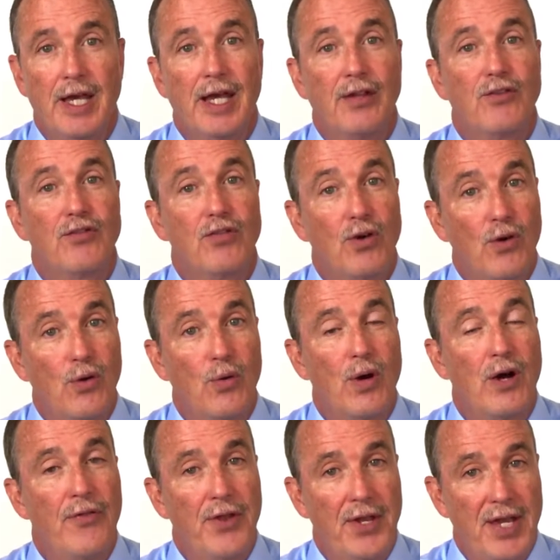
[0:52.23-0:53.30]
and so
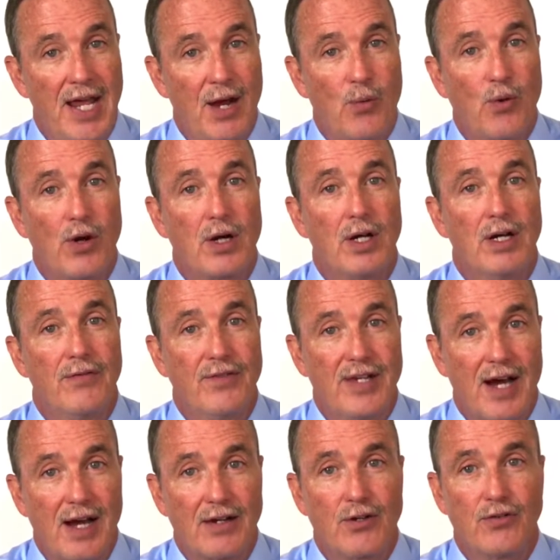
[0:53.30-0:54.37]
are the network of
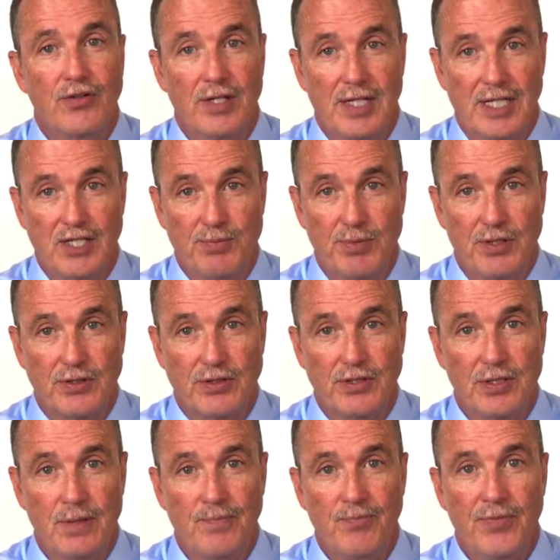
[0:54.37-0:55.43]
doctors and hospitals.
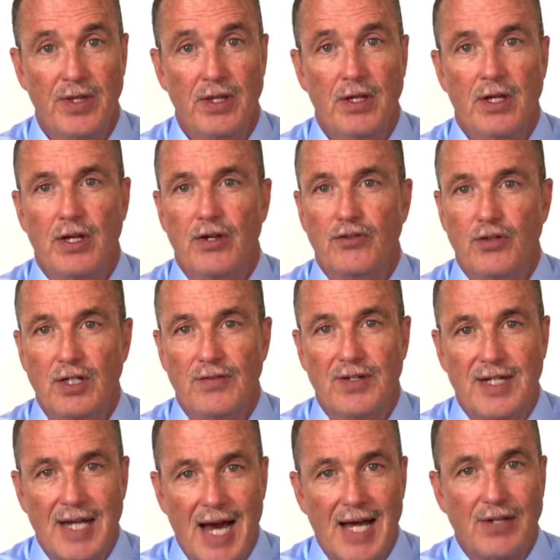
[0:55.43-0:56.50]
So you've
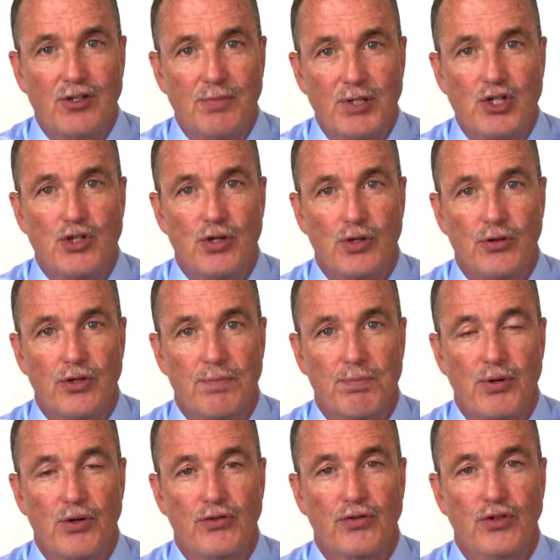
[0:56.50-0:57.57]
got to be sure the
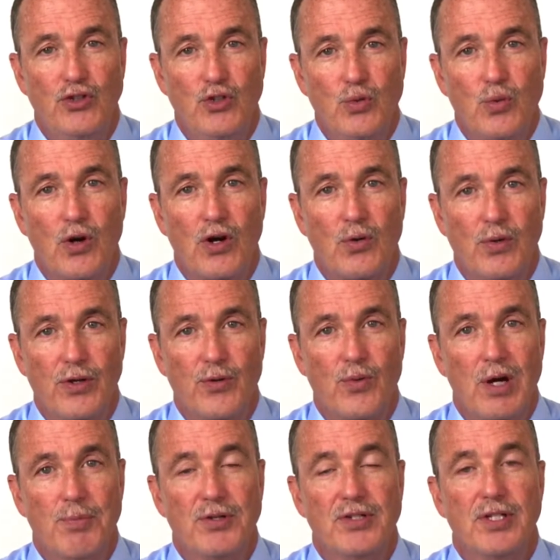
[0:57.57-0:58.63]
person you work with
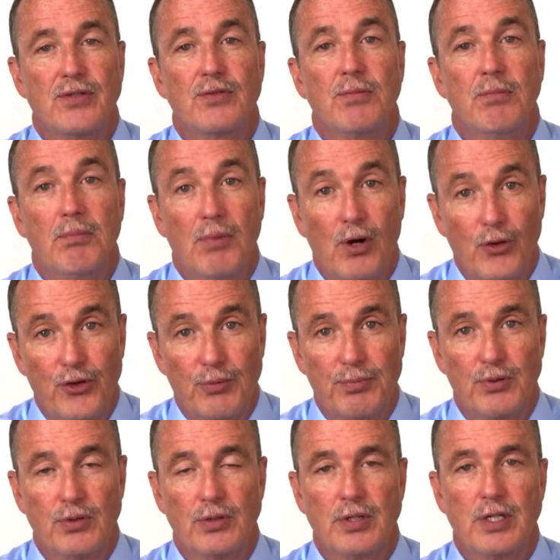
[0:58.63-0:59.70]
represents
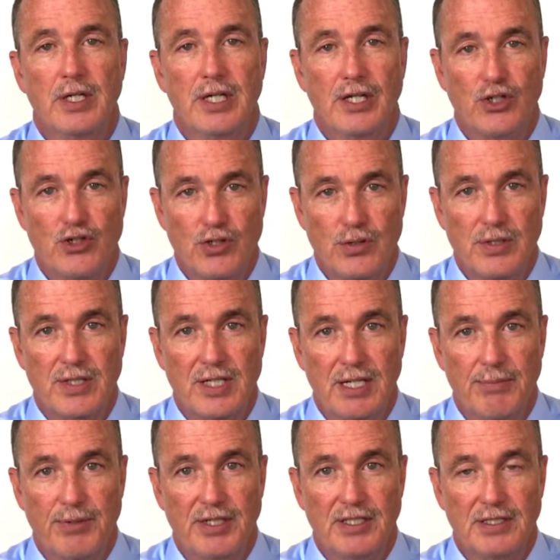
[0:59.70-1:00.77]
multiple insurance
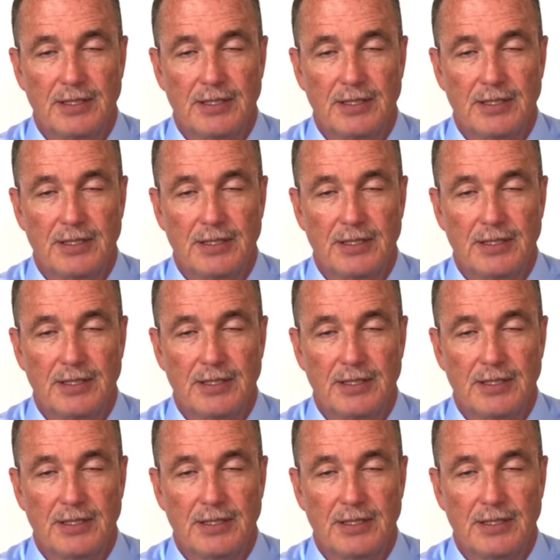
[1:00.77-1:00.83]
companies.